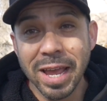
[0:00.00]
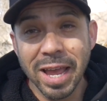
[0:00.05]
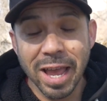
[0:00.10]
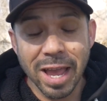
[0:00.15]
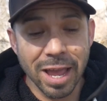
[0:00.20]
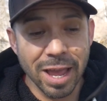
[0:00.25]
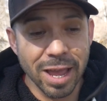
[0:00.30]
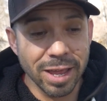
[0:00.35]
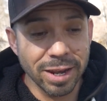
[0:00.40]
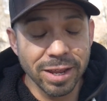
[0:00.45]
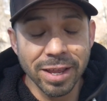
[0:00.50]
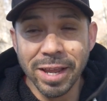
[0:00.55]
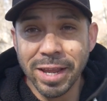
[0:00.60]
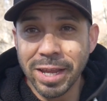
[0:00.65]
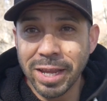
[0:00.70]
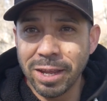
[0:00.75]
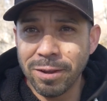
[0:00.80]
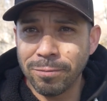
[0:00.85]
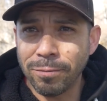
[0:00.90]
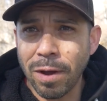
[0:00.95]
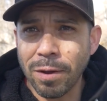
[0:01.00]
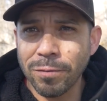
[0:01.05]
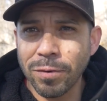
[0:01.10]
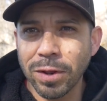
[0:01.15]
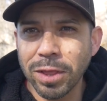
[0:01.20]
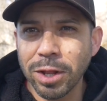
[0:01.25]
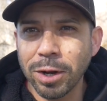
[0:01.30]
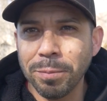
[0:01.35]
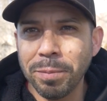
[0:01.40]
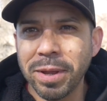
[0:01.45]
And he fought for a
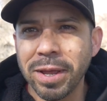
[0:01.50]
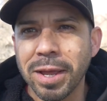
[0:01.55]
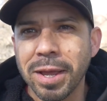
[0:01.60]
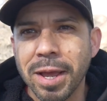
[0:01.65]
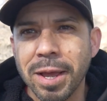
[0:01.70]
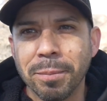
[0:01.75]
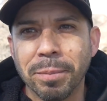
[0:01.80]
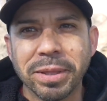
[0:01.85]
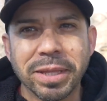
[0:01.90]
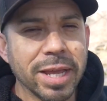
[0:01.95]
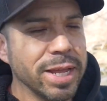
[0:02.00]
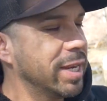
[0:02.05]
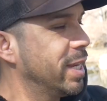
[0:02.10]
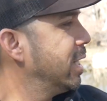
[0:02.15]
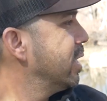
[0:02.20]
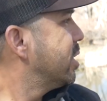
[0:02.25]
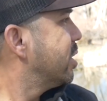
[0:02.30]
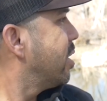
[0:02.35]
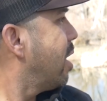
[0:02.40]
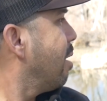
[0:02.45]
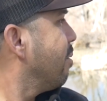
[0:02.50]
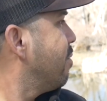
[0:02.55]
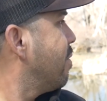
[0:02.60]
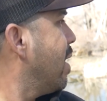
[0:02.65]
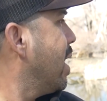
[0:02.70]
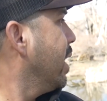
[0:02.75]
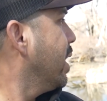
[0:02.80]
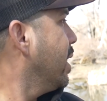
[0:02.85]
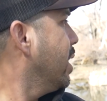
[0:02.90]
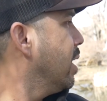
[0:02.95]
little bit, but then he stopped
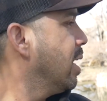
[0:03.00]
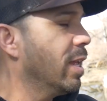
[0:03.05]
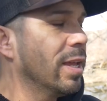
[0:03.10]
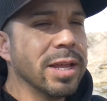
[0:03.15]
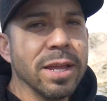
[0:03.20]
fighting.